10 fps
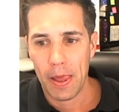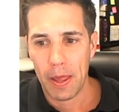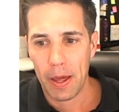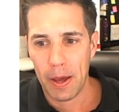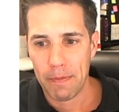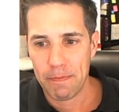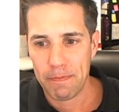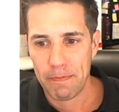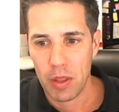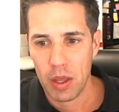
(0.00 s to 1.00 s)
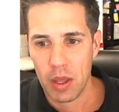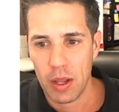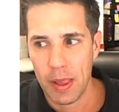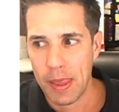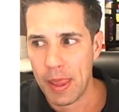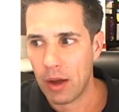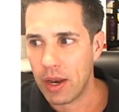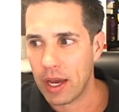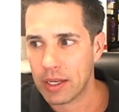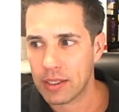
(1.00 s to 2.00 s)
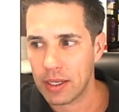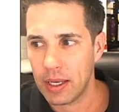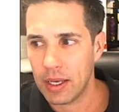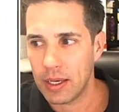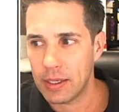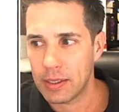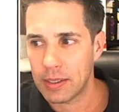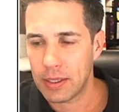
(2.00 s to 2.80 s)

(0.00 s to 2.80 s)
Okay. Now next is